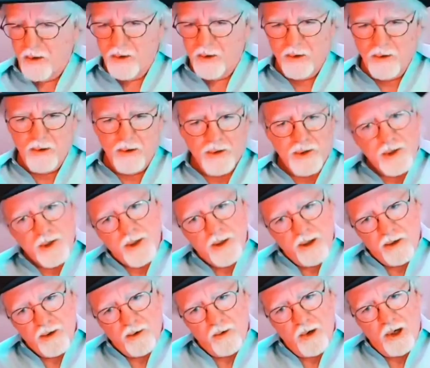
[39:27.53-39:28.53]
other looks
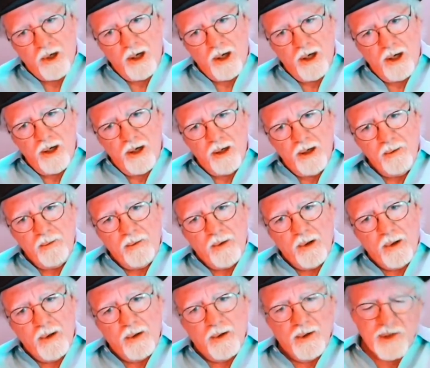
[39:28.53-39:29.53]
the other way.
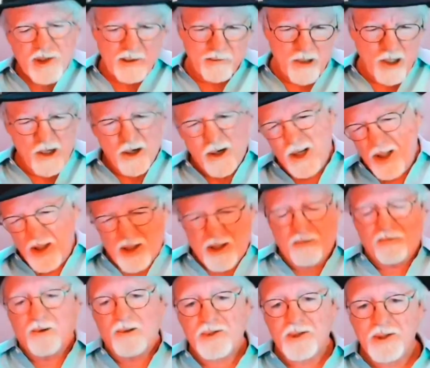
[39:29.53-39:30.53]
Similarities,
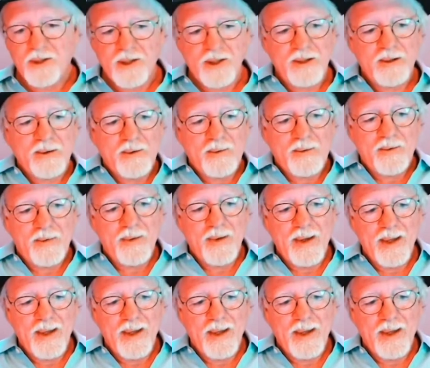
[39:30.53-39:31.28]
differences.